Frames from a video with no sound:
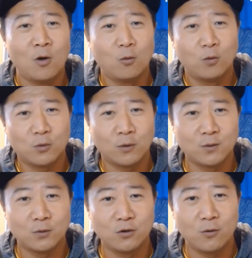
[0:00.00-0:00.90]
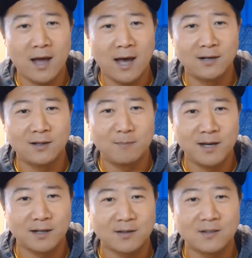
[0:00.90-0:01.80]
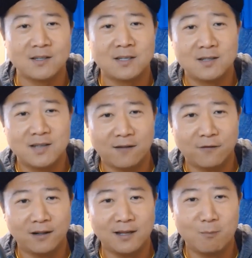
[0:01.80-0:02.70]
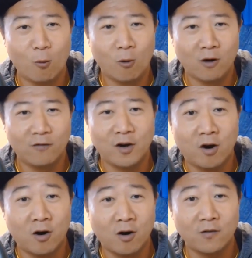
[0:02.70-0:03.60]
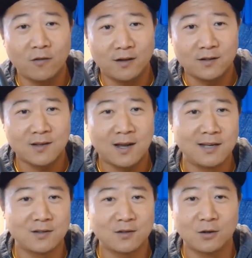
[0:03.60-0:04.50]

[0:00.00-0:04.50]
Which ones would you add to the mix? Because this is definitely more of an art than a science,